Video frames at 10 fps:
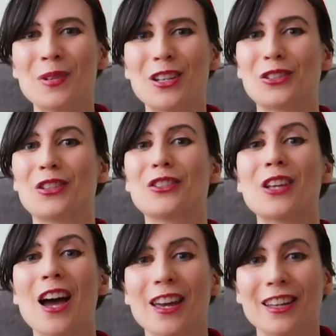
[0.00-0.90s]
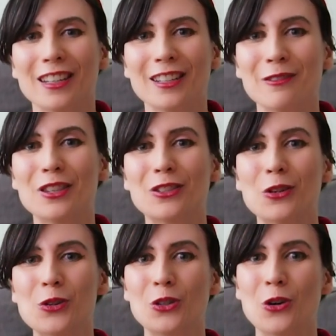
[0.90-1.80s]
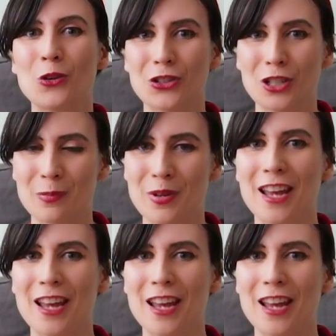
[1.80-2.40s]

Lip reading: is a society with social ownership